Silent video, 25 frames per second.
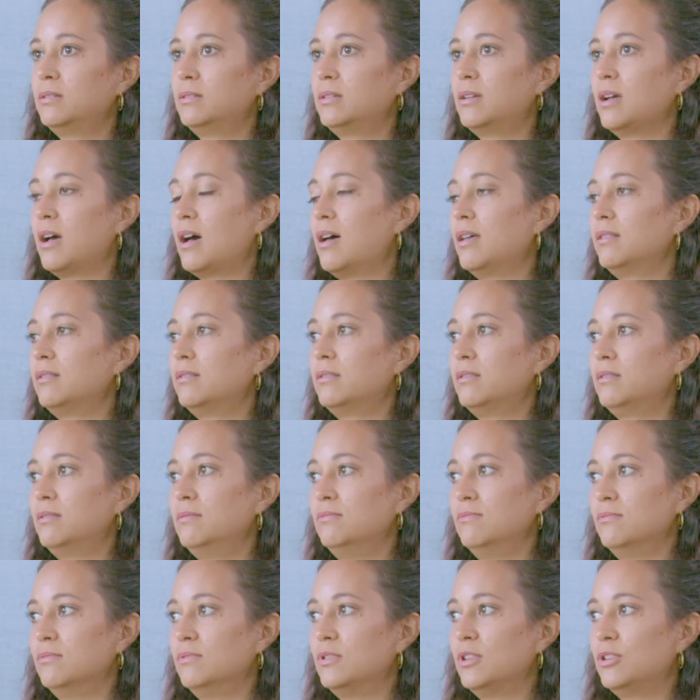got
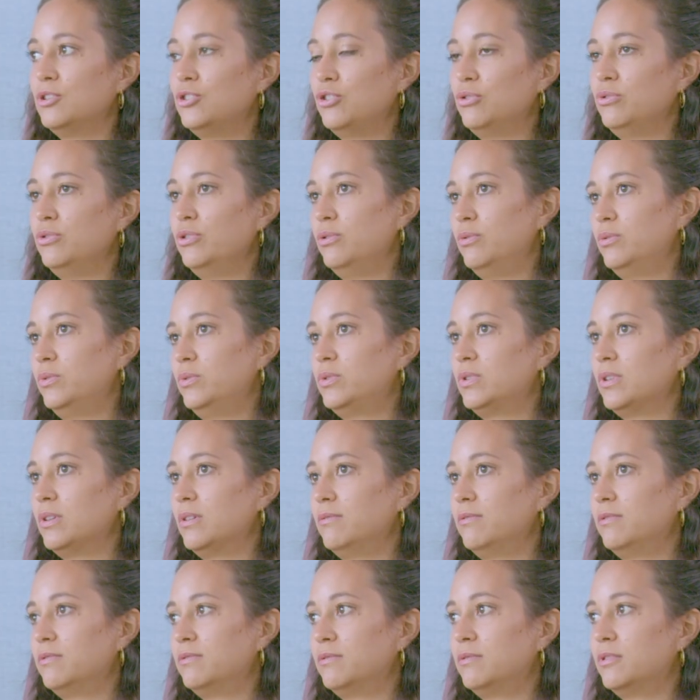the new news
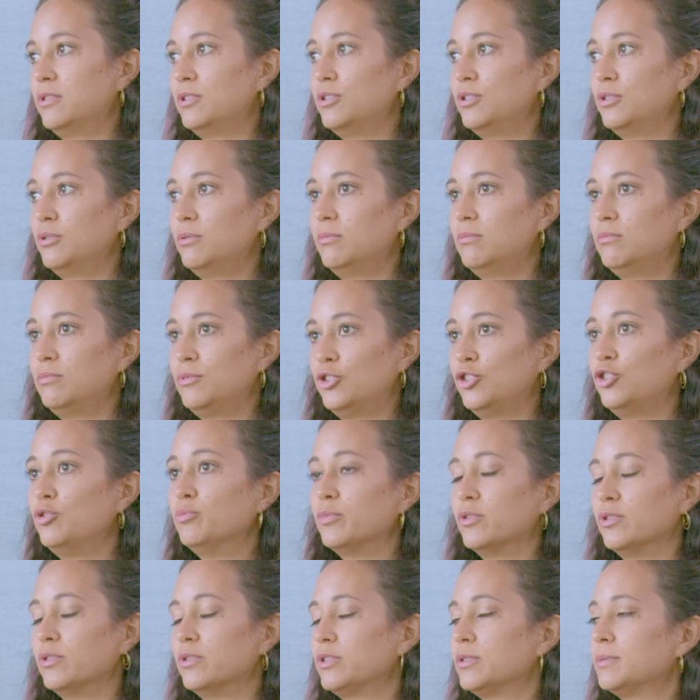of the new
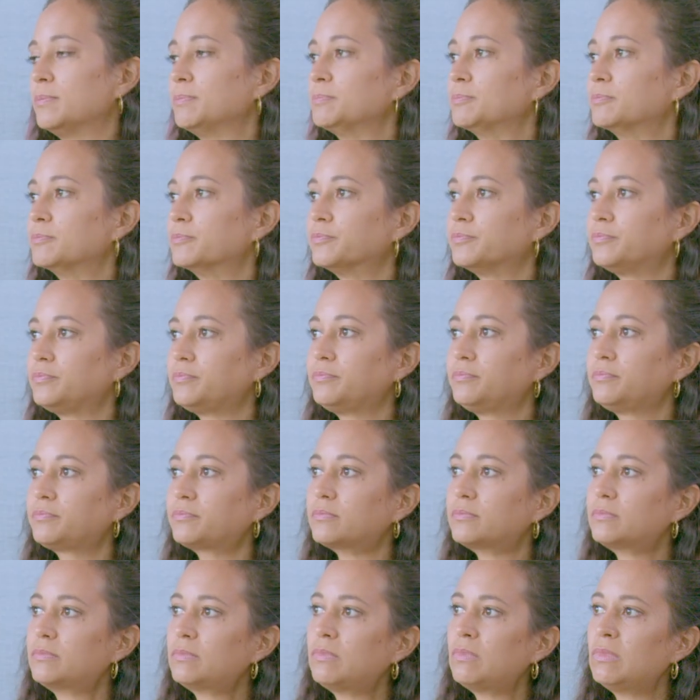tumors.
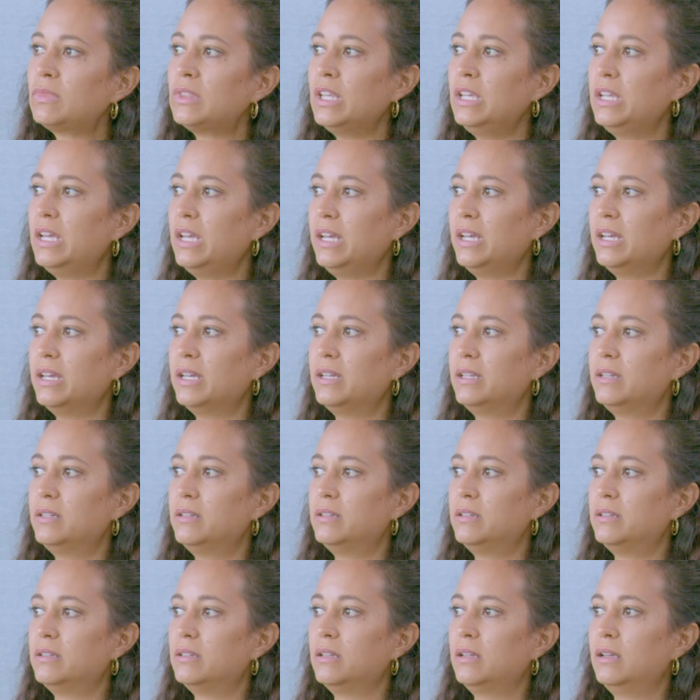
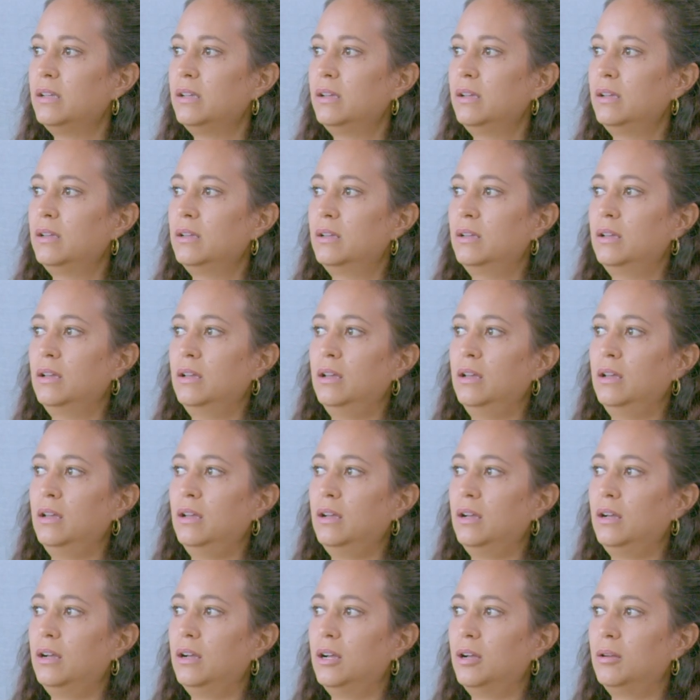And
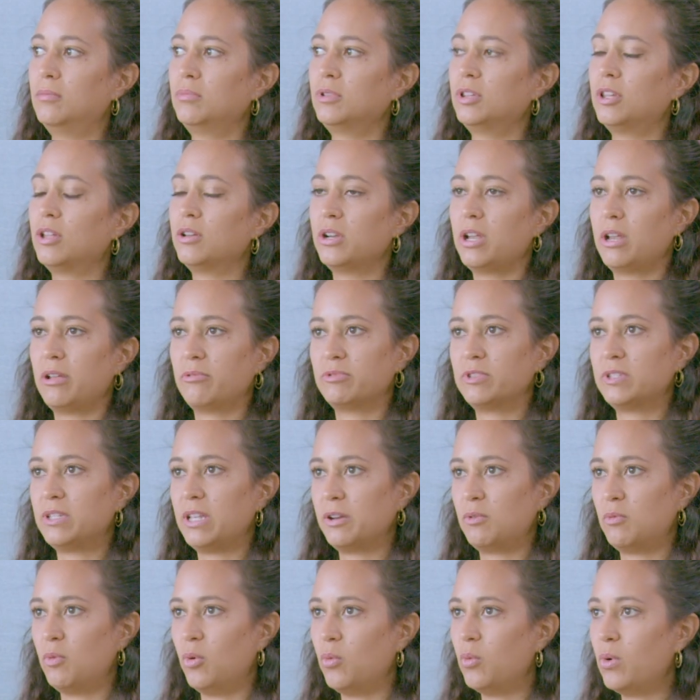Claudette was
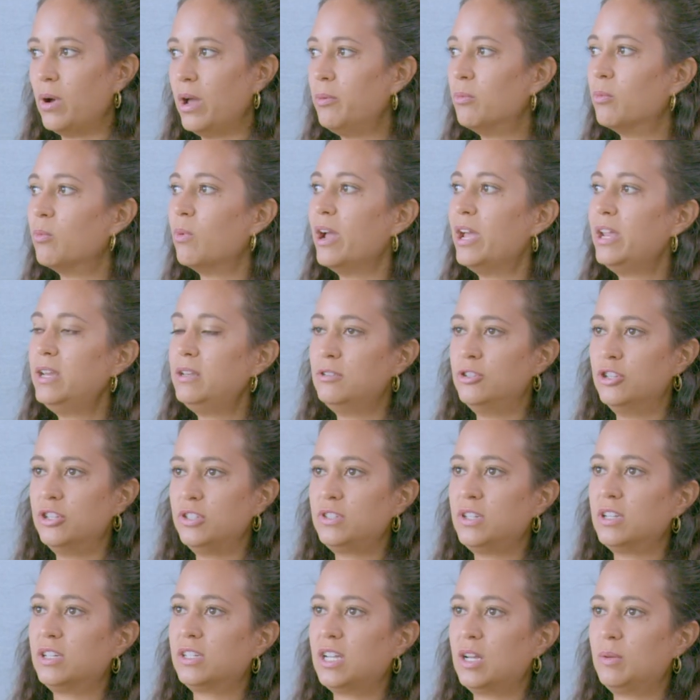like, well, wait
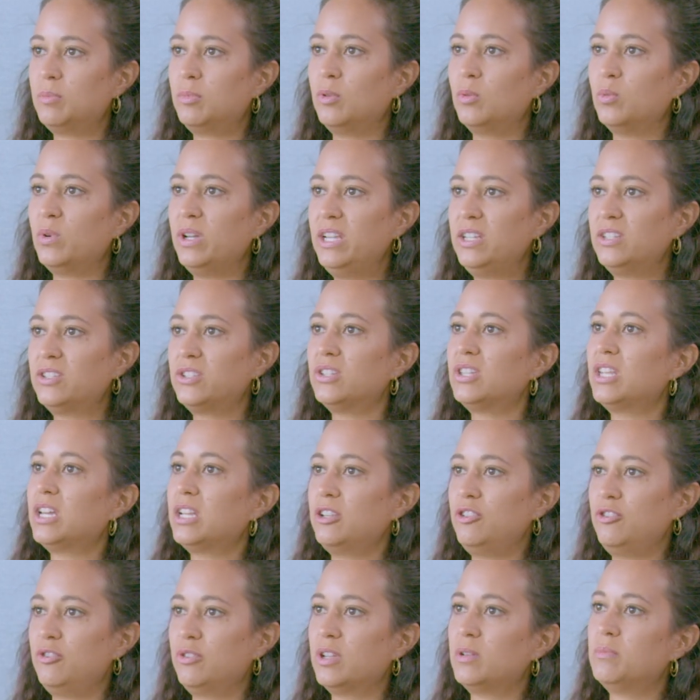just a couple weeks so
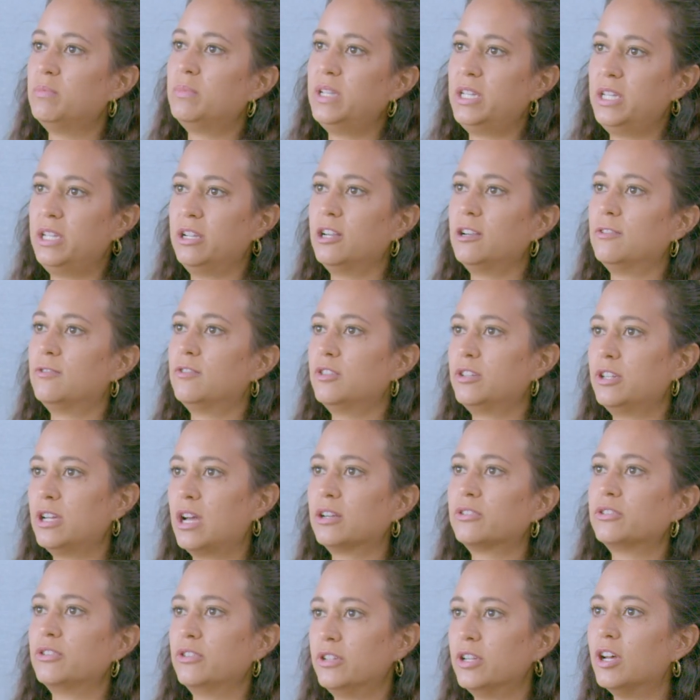that you can be here for
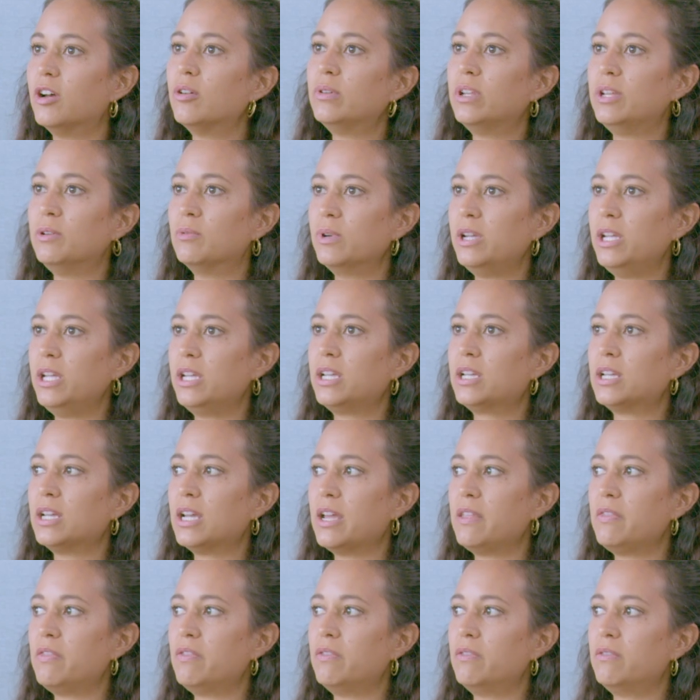Dr. Tony week.
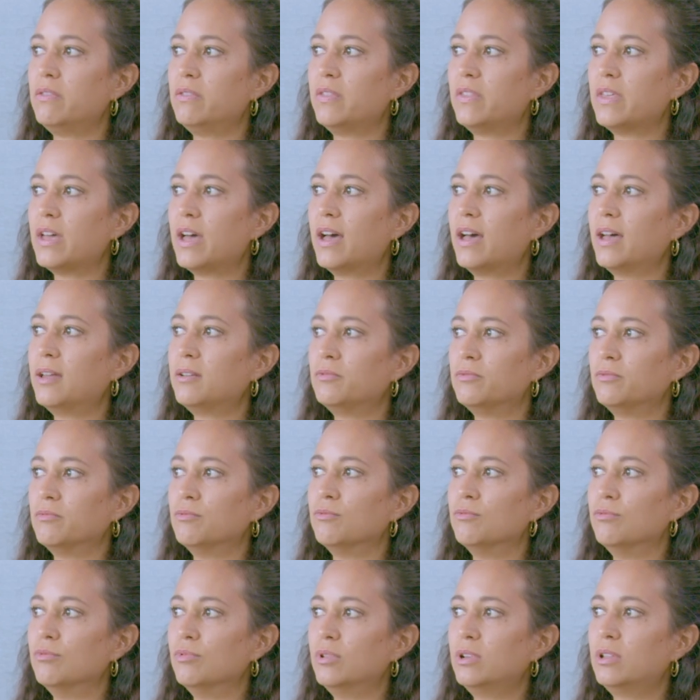And that
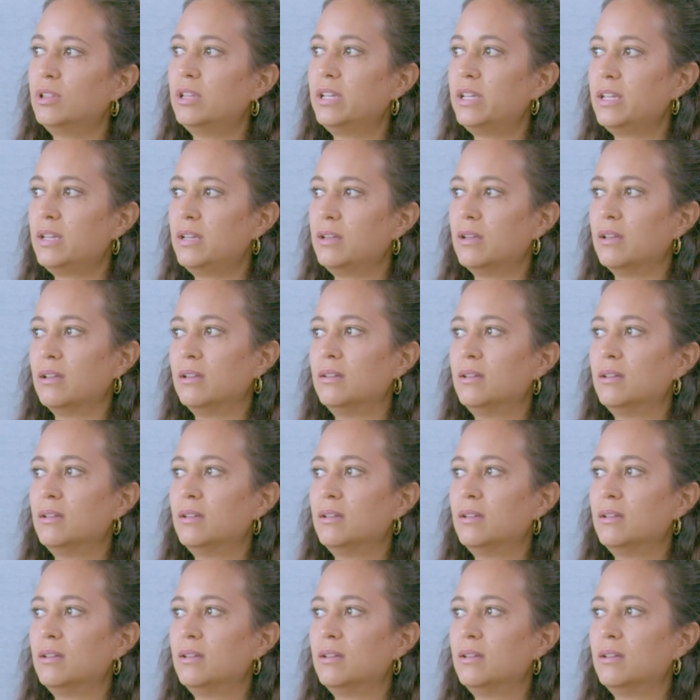really